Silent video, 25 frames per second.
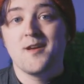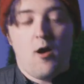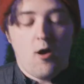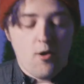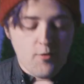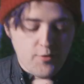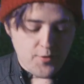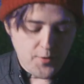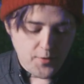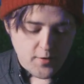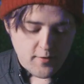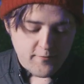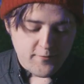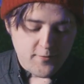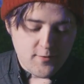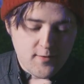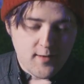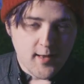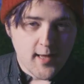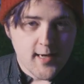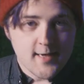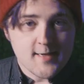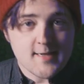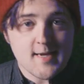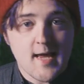Although if you'd
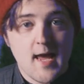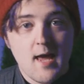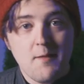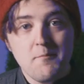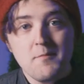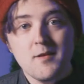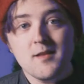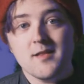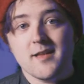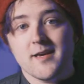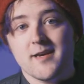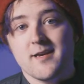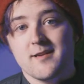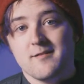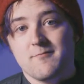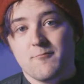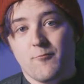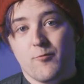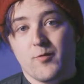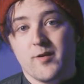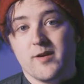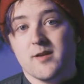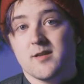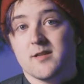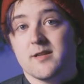like to emulate
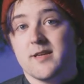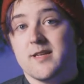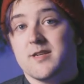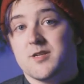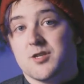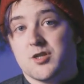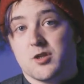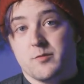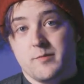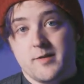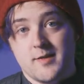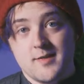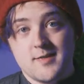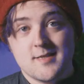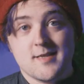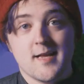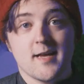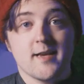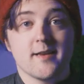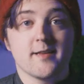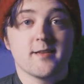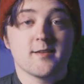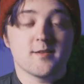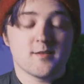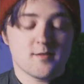real instruments,
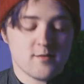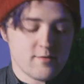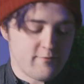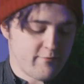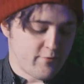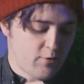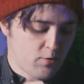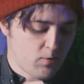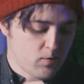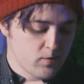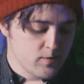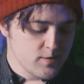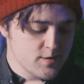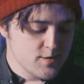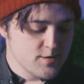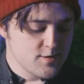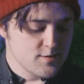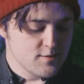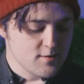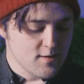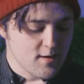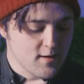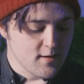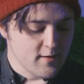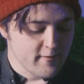that is of course
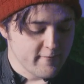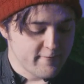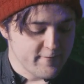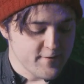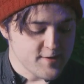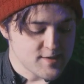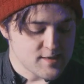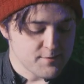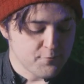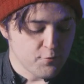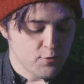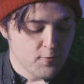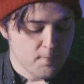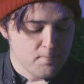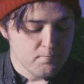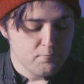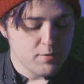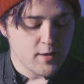feasible,